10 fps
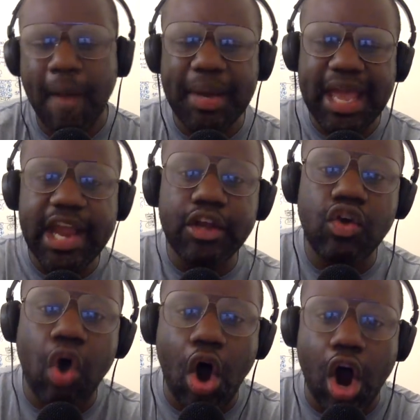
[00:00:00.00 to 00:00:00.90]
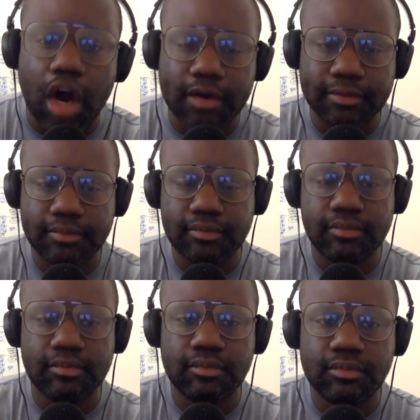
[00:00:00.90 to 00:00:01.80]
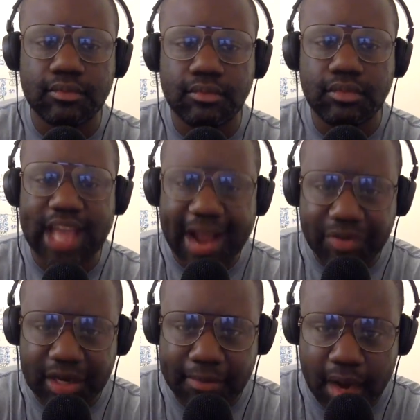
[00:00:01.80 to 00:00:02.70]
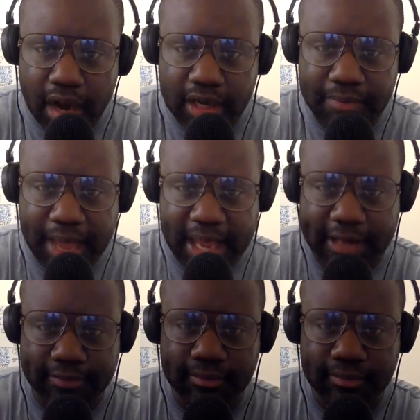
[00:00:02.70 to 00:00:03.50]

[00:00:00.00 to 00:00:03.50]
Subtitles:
But here you are, the African-American man,